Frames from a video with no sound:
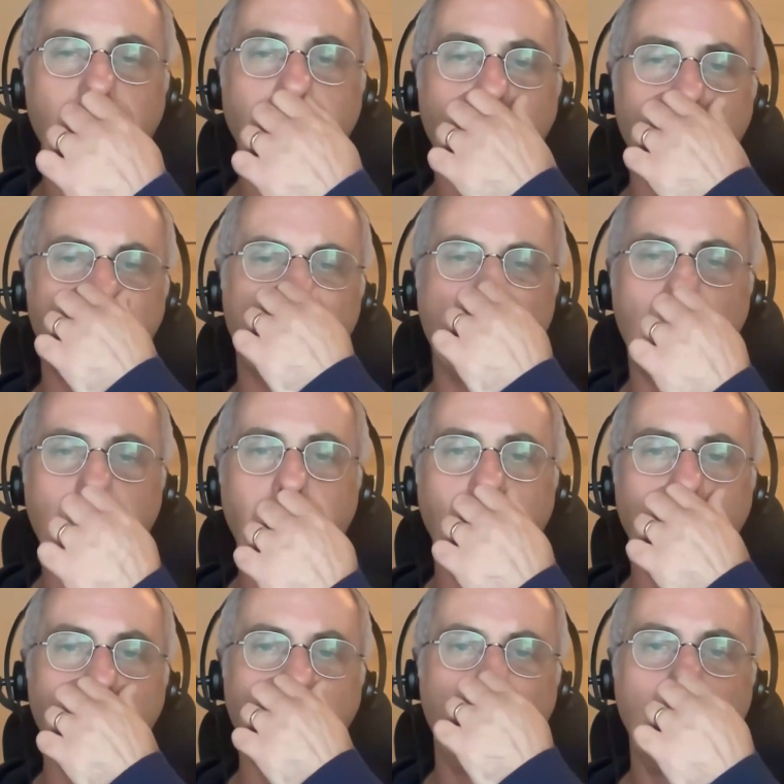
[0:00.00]
for
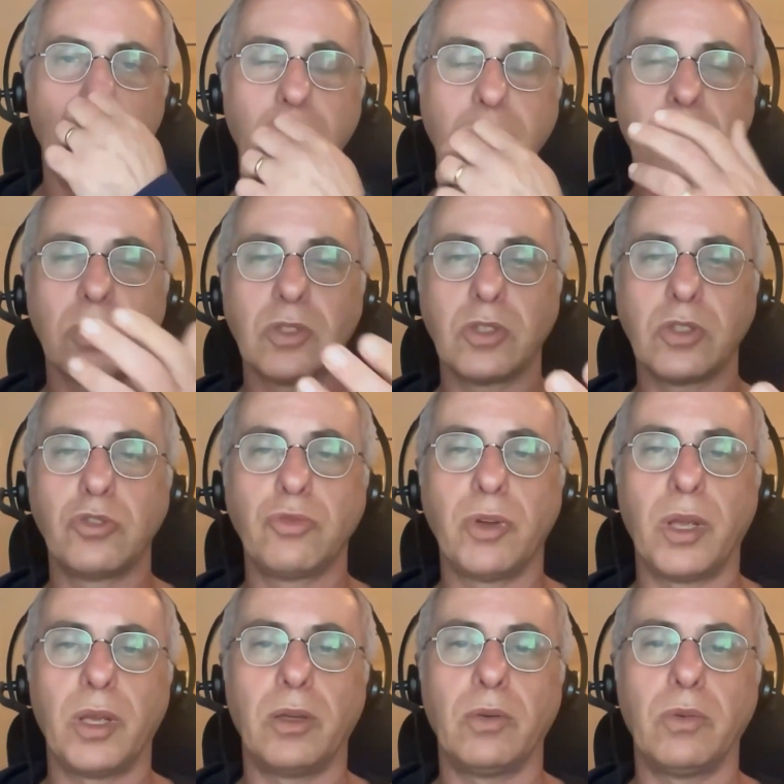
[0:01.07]
example, it's just a
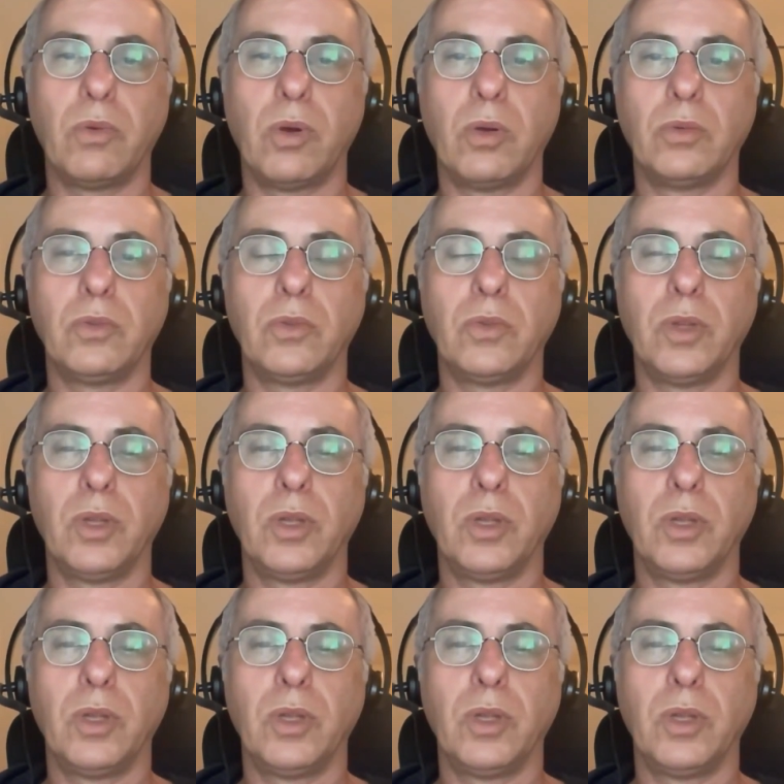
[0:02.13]
string, quote,